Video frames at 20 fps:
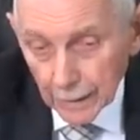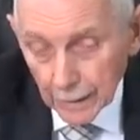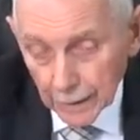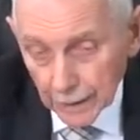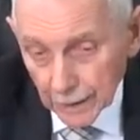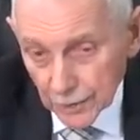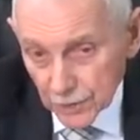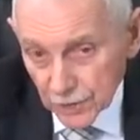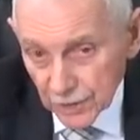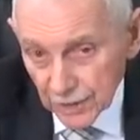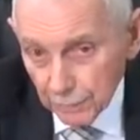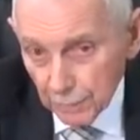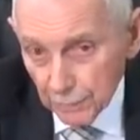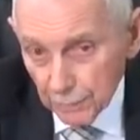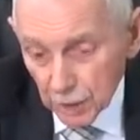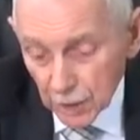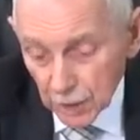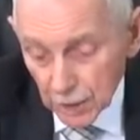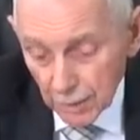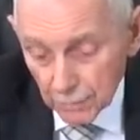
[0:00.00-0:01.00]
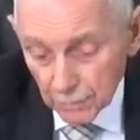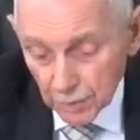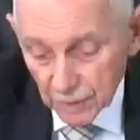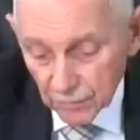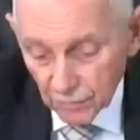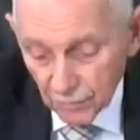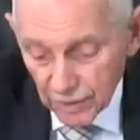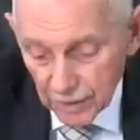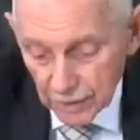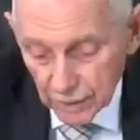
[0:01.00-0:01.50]
It has simply become
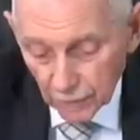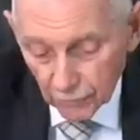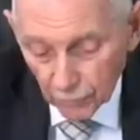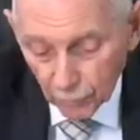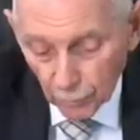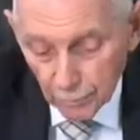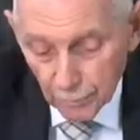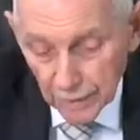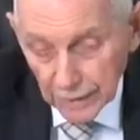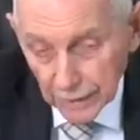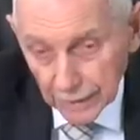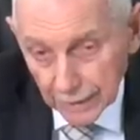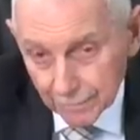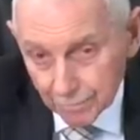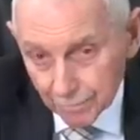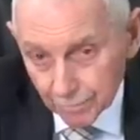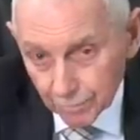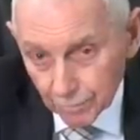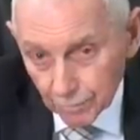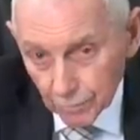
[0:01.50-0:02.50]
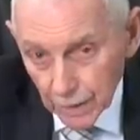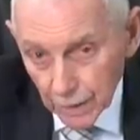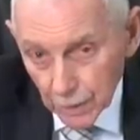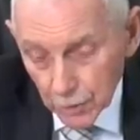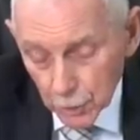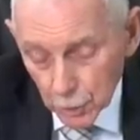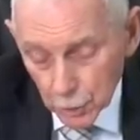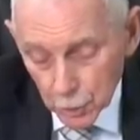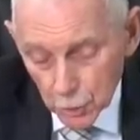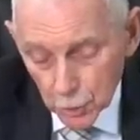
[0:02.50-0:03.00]
convenient for many
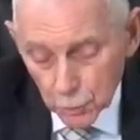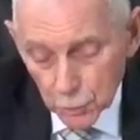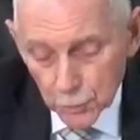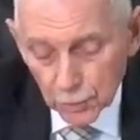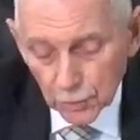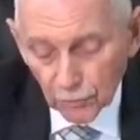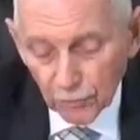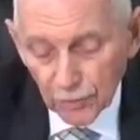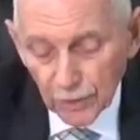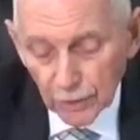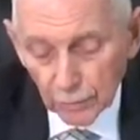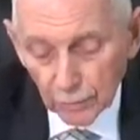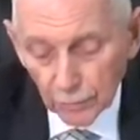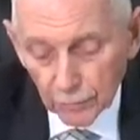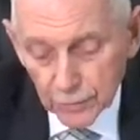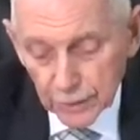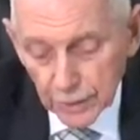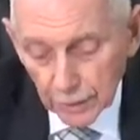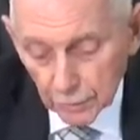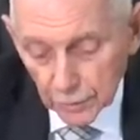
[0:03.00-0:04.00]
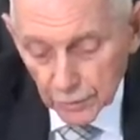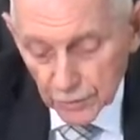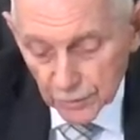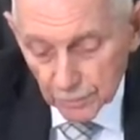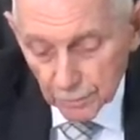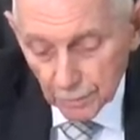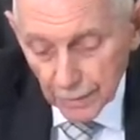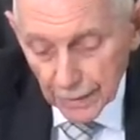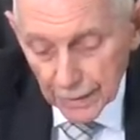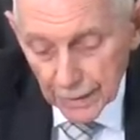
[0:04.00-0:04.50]
to use the fear of
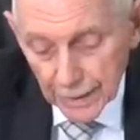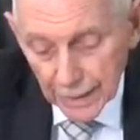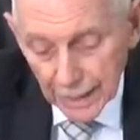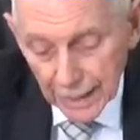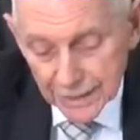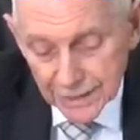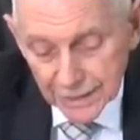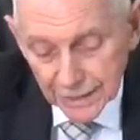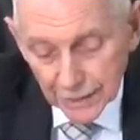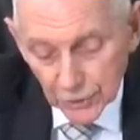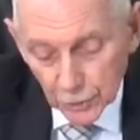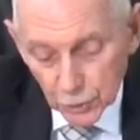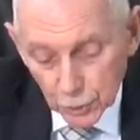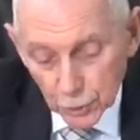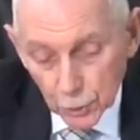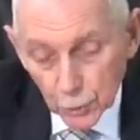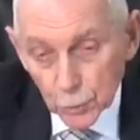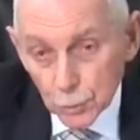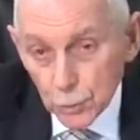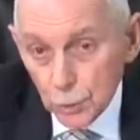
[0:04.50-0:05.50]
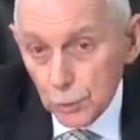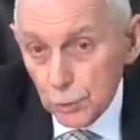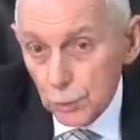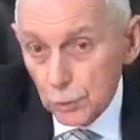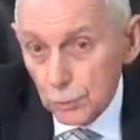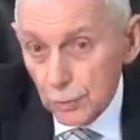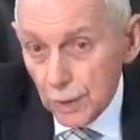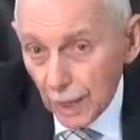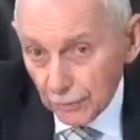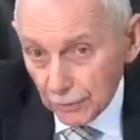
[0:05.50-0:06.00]
terrorism as an excuse to
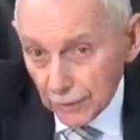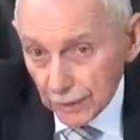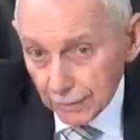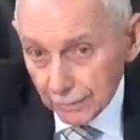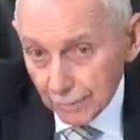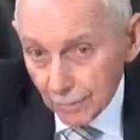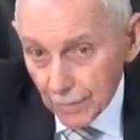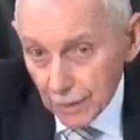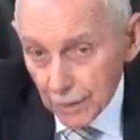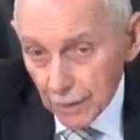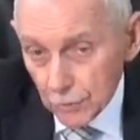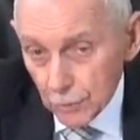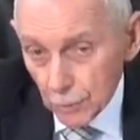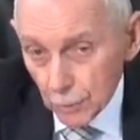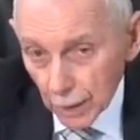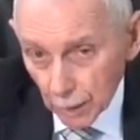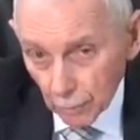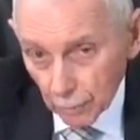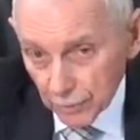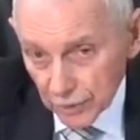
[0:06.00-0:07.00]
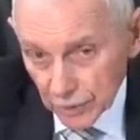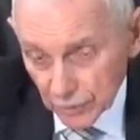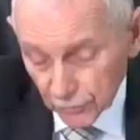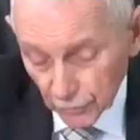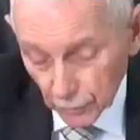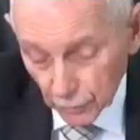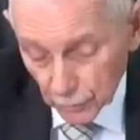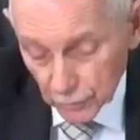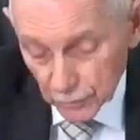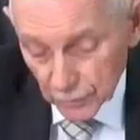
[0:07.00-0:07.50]
do nothing to help these
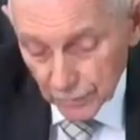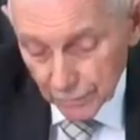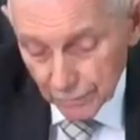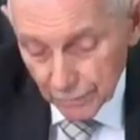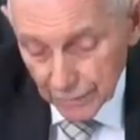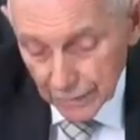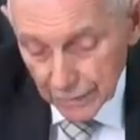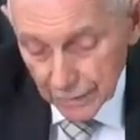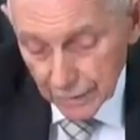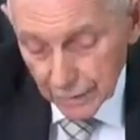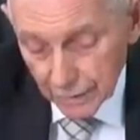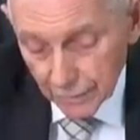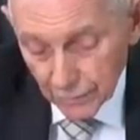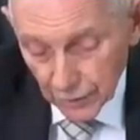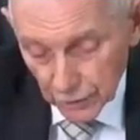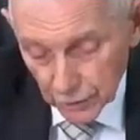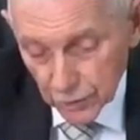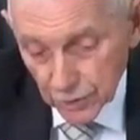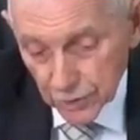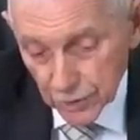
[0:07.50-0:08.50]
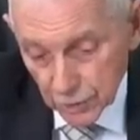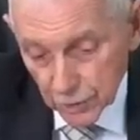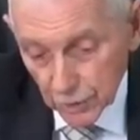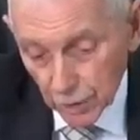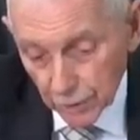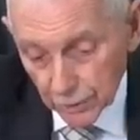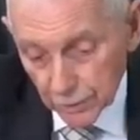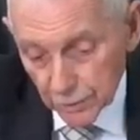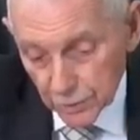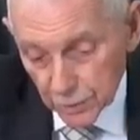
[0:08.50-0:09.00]
folks. This
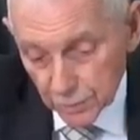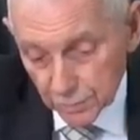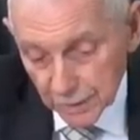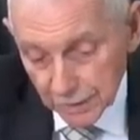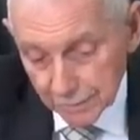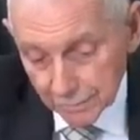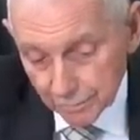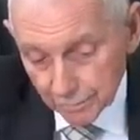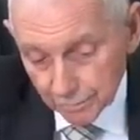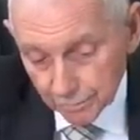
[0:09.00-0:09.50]
disheartens me.